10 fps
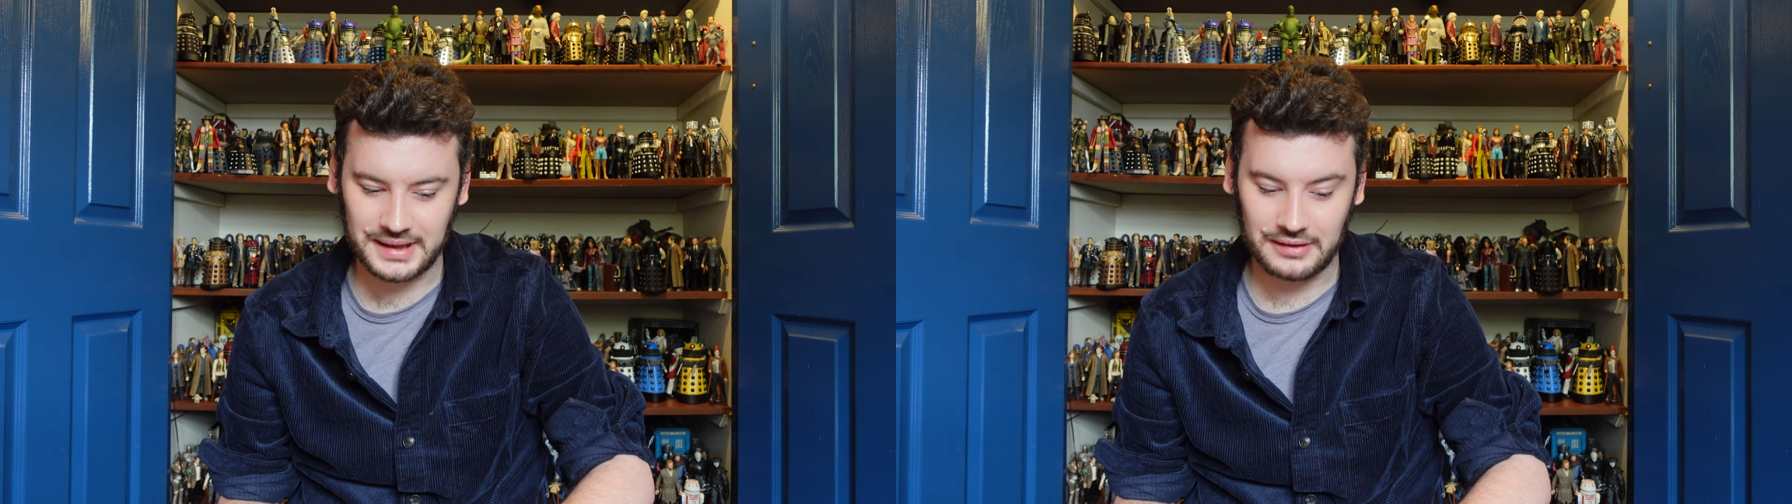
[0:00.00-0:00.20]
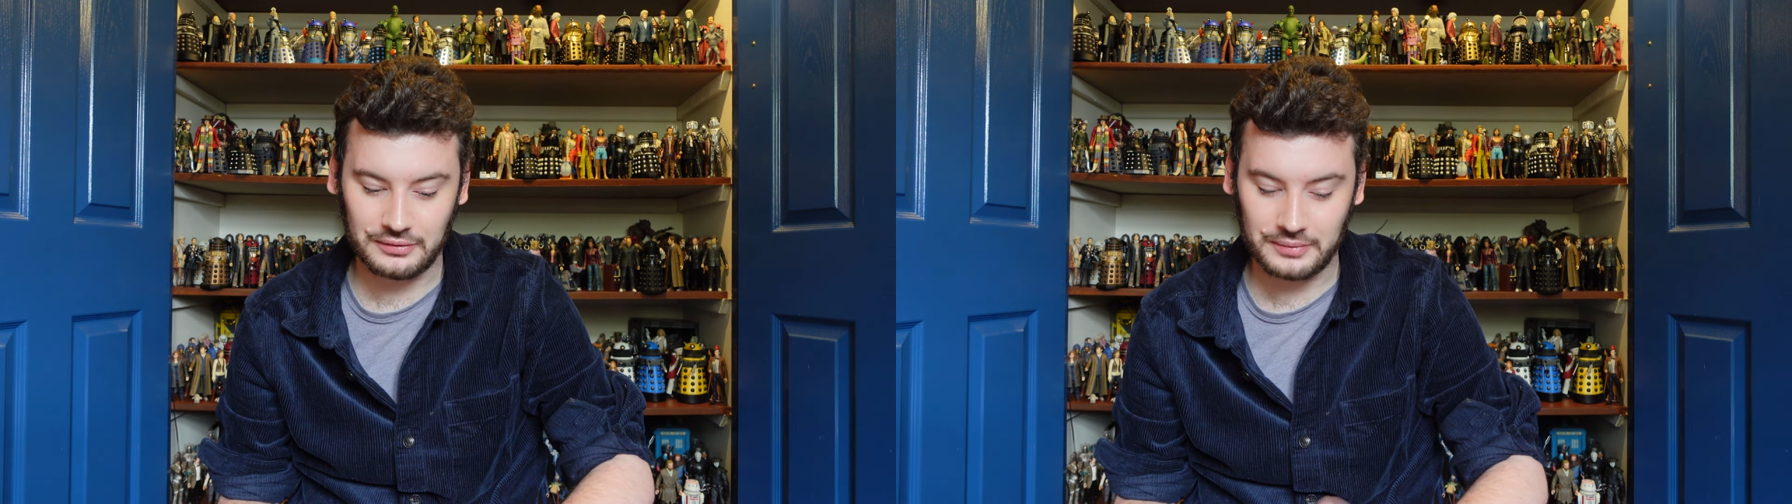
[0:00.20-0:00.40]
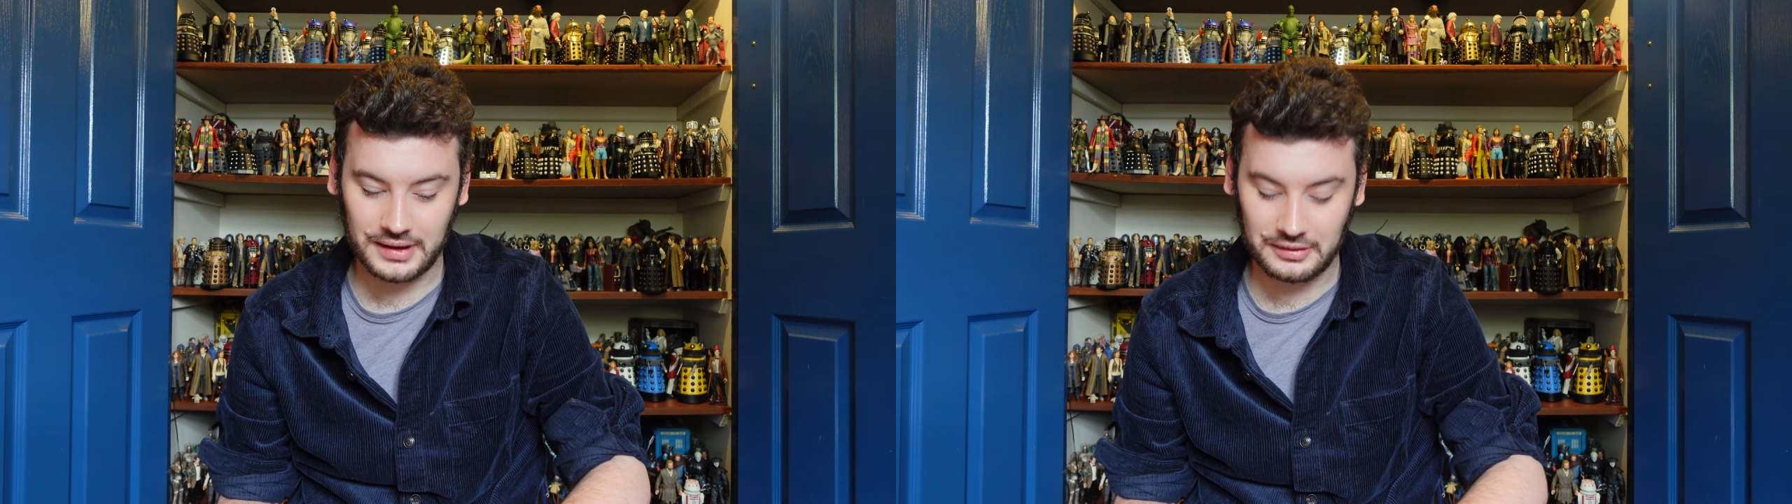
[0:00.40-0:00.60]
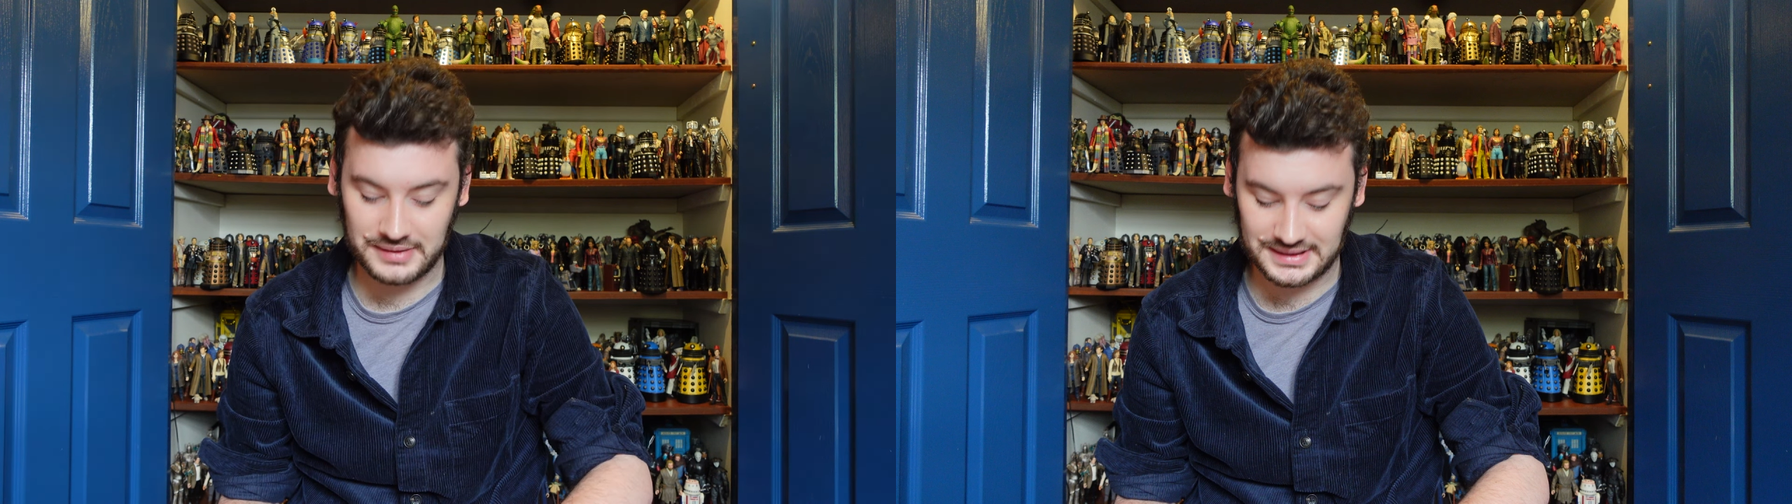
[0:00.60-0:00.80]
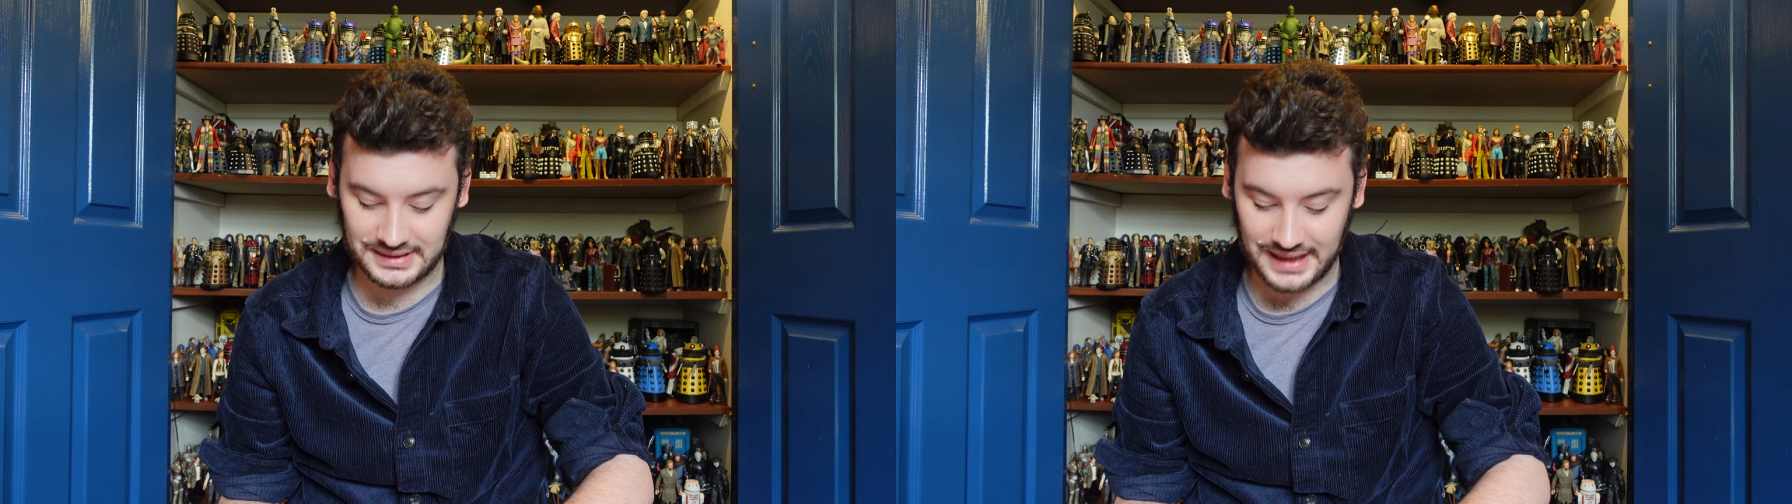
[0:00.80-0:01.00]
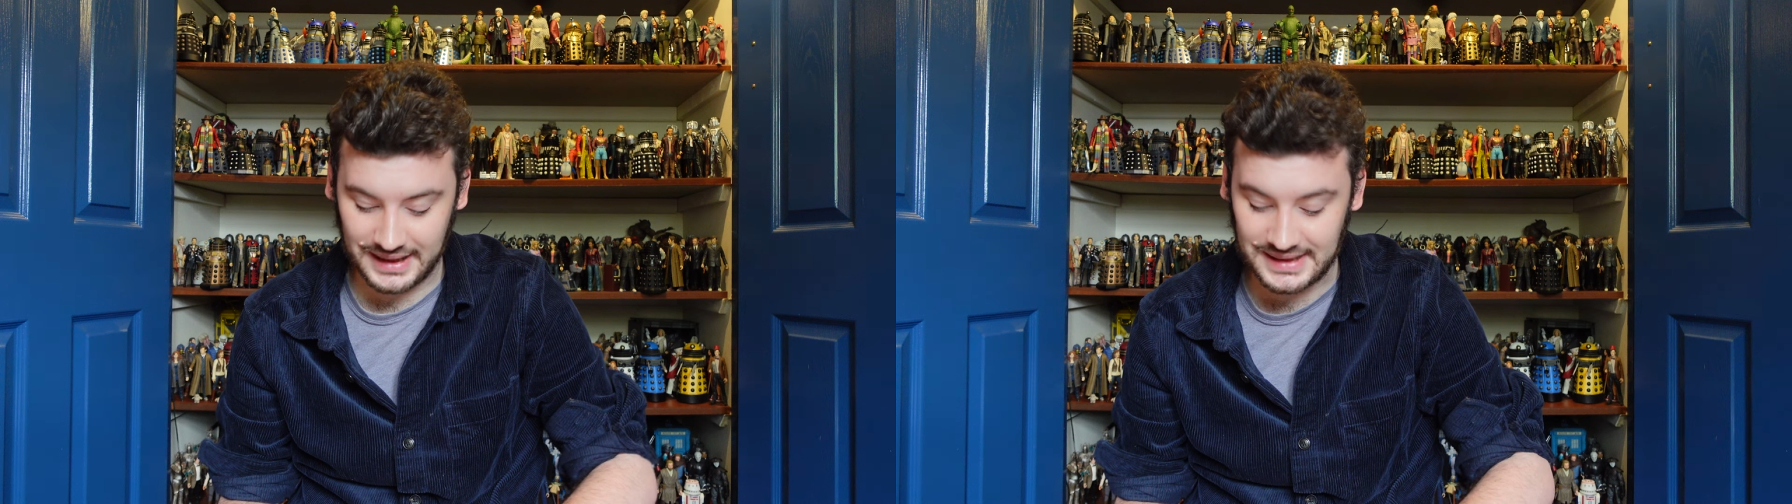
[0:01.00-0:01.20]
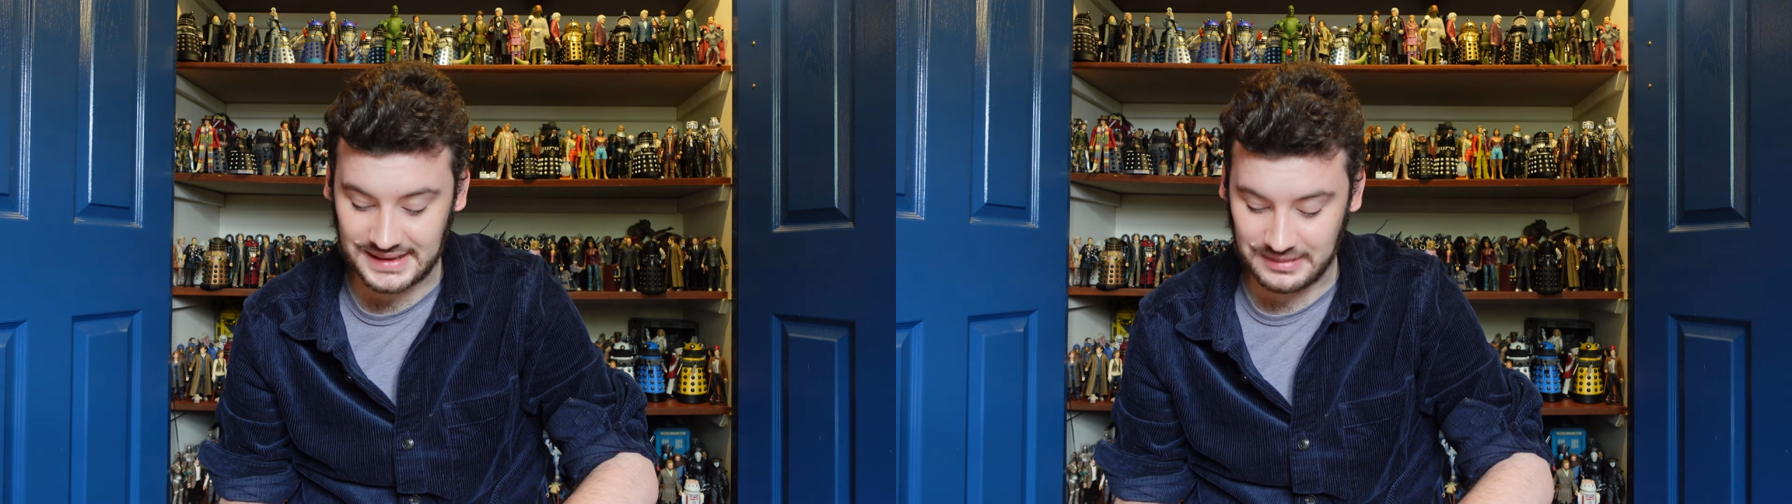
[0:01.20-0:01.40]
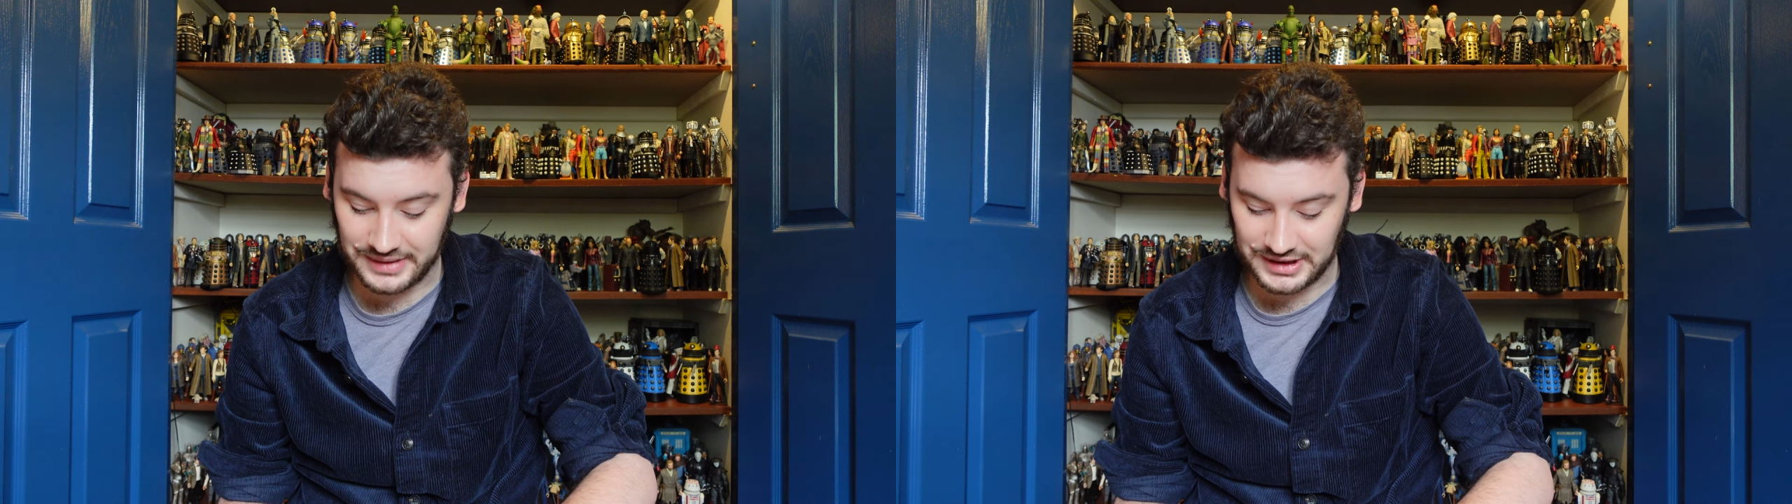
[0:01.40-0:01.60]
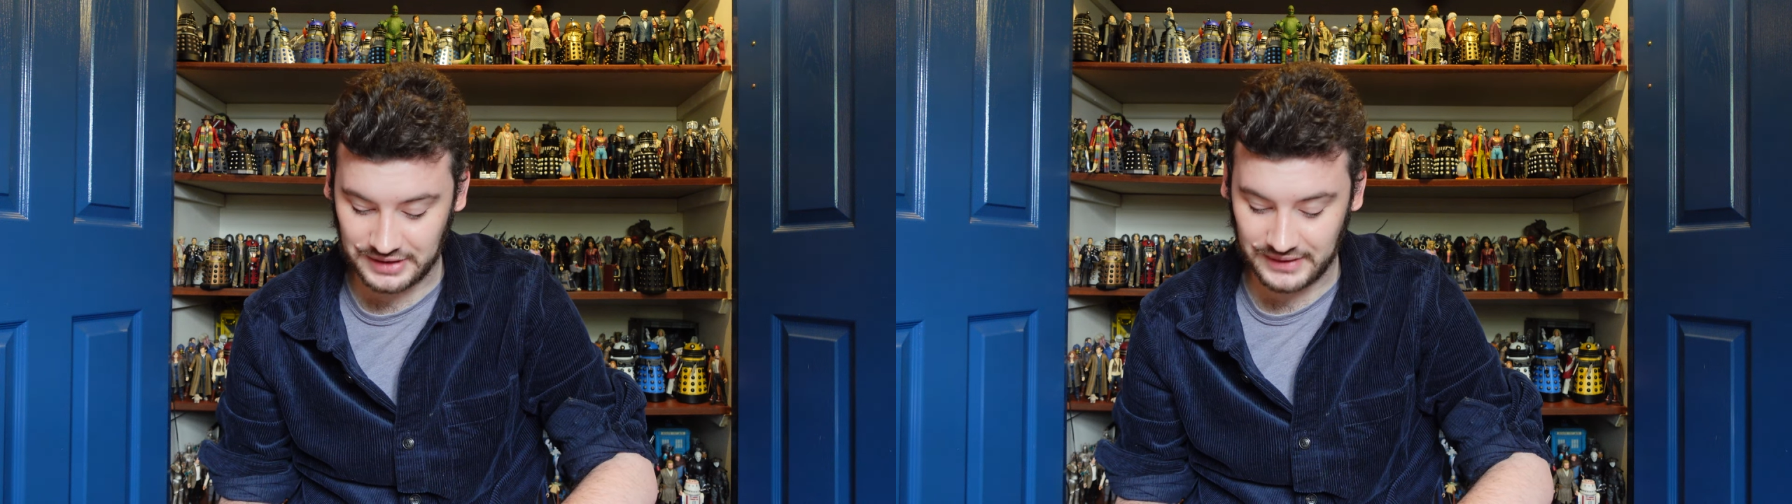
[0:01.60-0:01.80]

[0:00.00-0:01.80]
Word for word: and when I was getting into the Missing